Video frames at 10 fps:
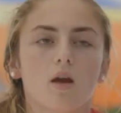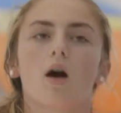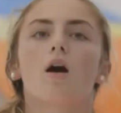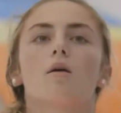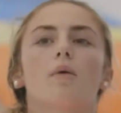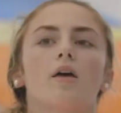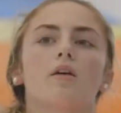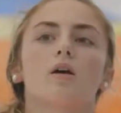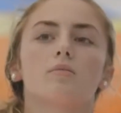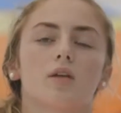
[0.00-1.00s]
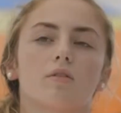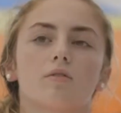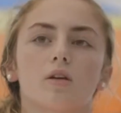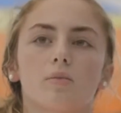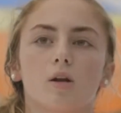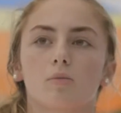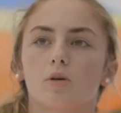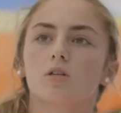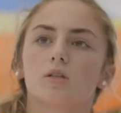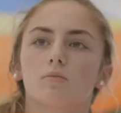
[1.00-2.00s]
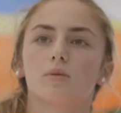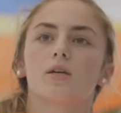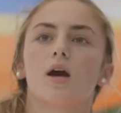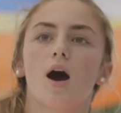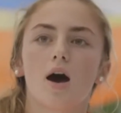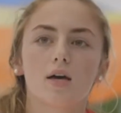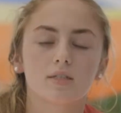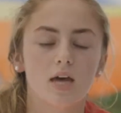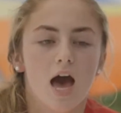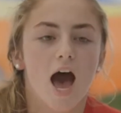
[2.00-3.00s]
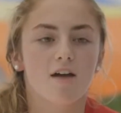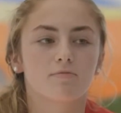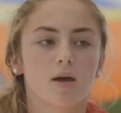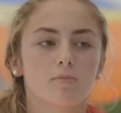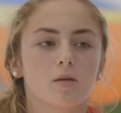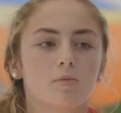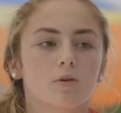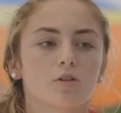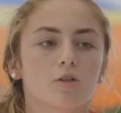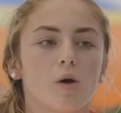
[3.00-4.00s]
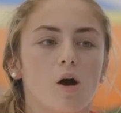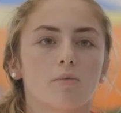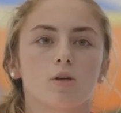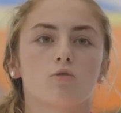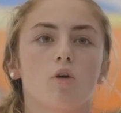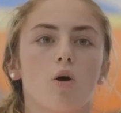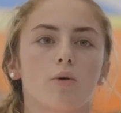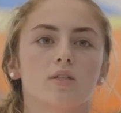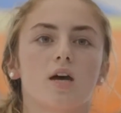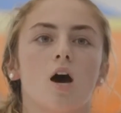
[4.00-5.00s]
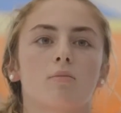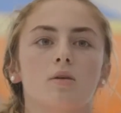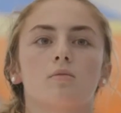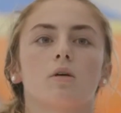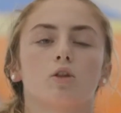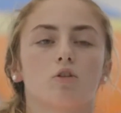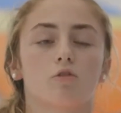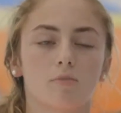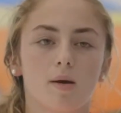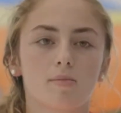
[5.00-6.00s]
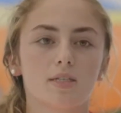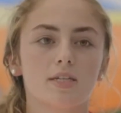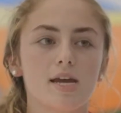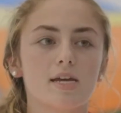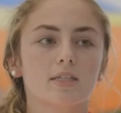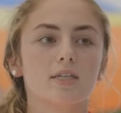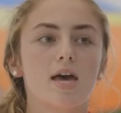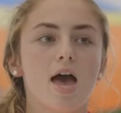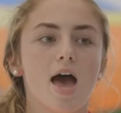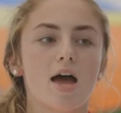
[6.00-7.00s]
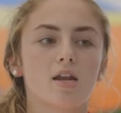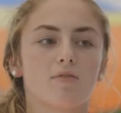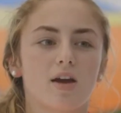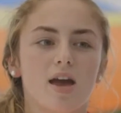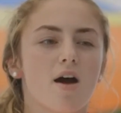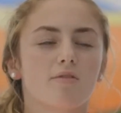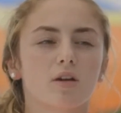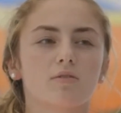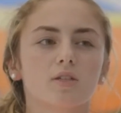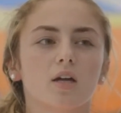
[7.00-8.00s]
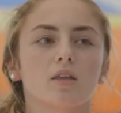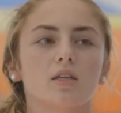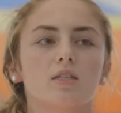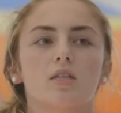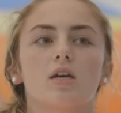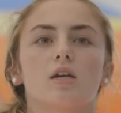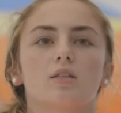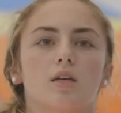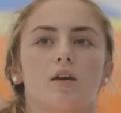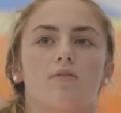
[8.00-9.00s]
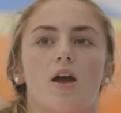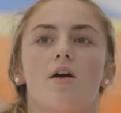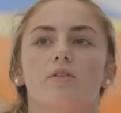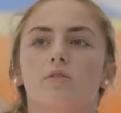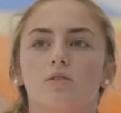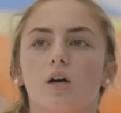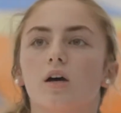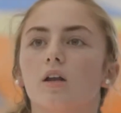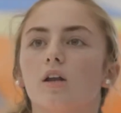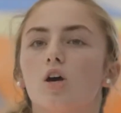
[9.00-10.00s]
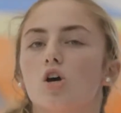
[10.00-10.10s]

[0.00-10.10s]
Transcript: I think I'm definitely a better person because I've met people to help me grow and to help me learn from my mistakes. And if I haven't have done these things, if I haven't have done